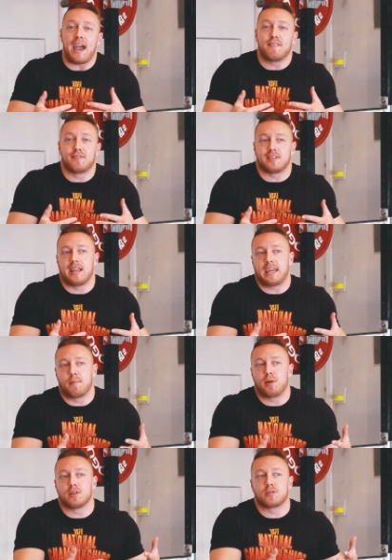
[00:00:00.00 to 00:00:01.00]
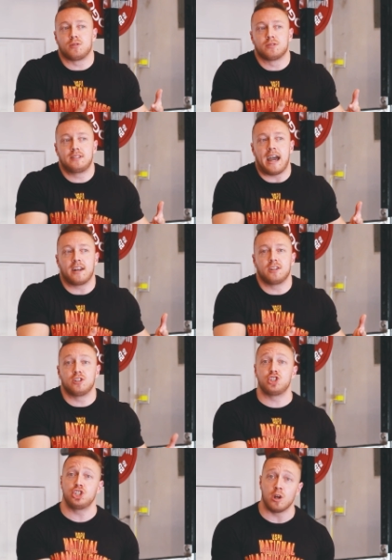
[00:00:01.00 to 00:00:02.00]
have like empirical data
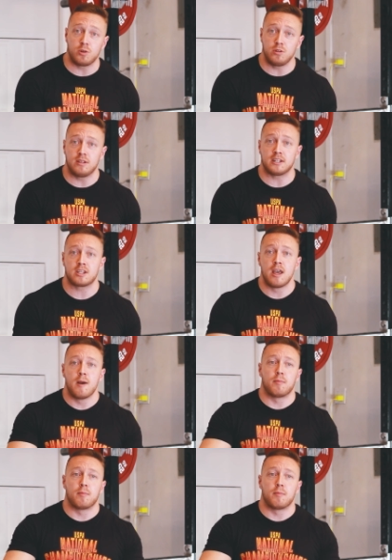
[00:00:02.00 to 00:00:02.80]
to show you this,